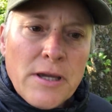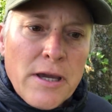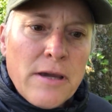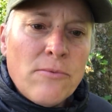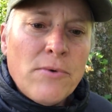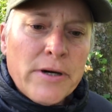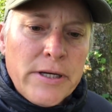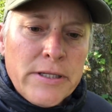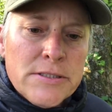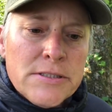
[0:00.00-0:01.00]
And
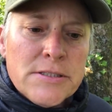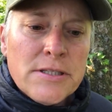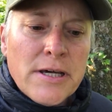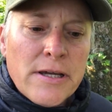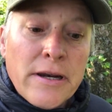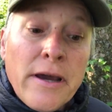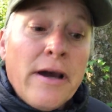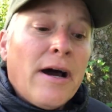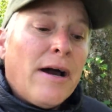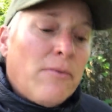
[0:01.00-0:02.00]
one is that
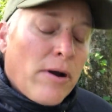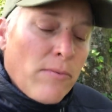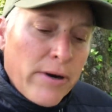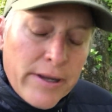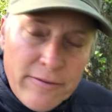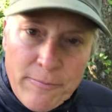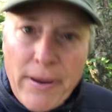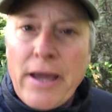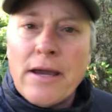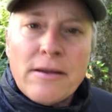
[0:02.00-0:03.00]
I, I want to give
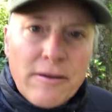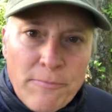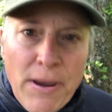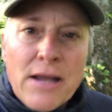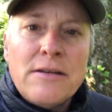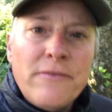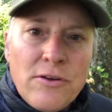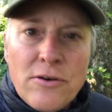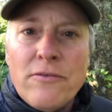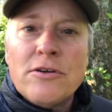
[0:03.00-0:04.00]
back, give back to the
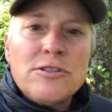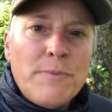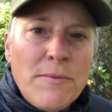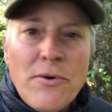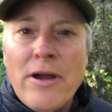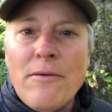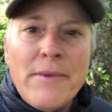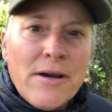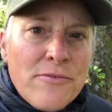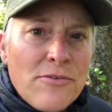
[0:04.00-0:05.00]
universe. People help
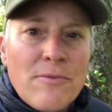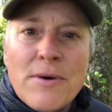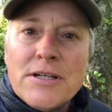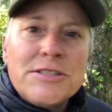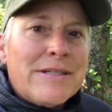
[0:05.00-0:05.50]
me out so much.